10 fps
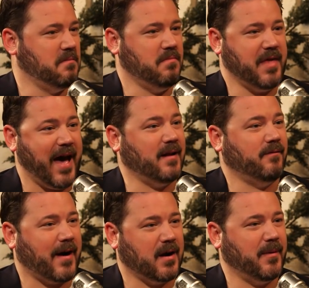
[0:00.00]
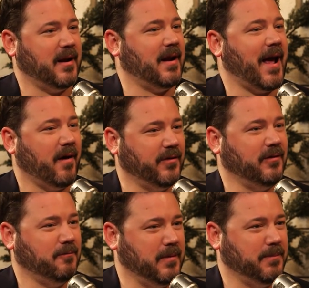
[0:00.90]
that environment and how
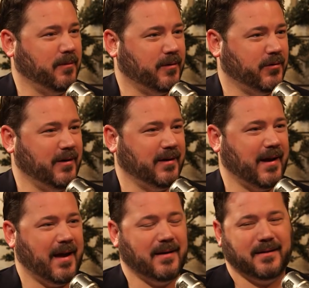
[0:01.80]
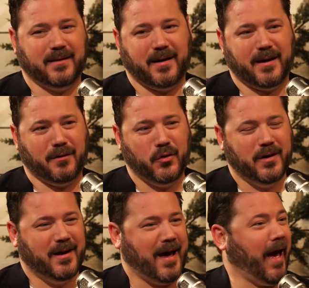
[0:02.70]
these people are treated. And
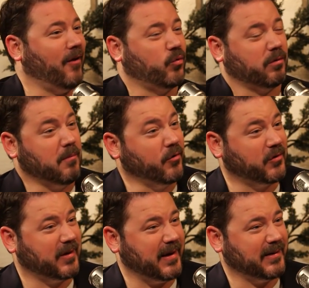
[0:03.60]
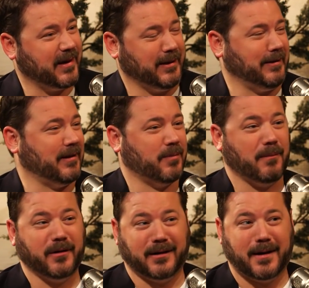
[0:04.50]
as with most things, I think that's
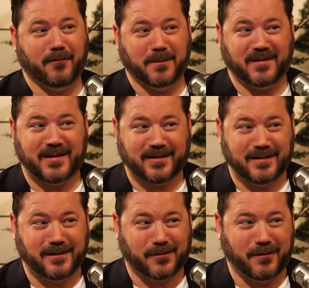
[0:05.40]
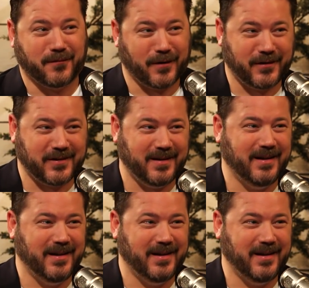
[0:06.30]
probably going to come from the sex industry first.